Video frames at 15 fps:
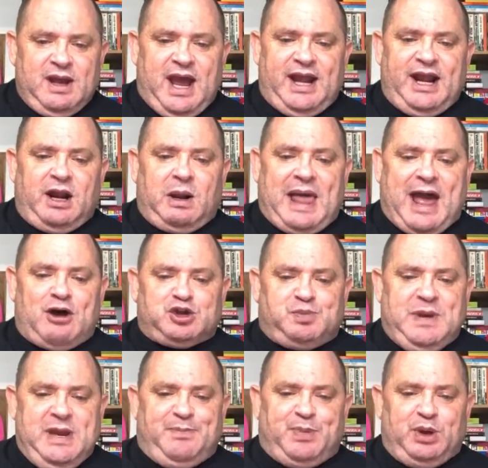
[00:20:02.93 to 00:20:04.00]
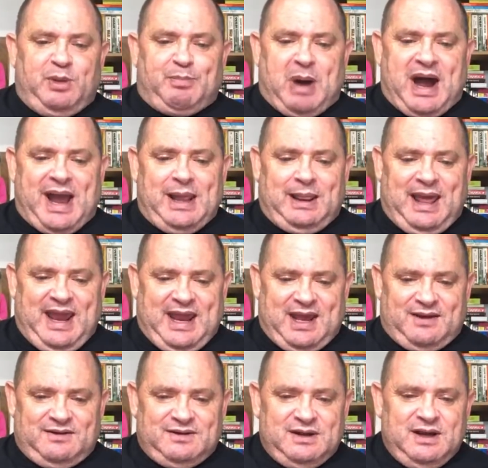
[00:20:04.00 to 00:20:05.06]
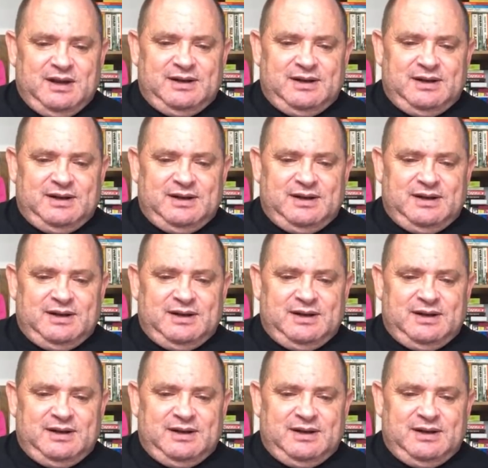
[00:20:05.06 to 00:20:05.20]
And it allows people to buy land.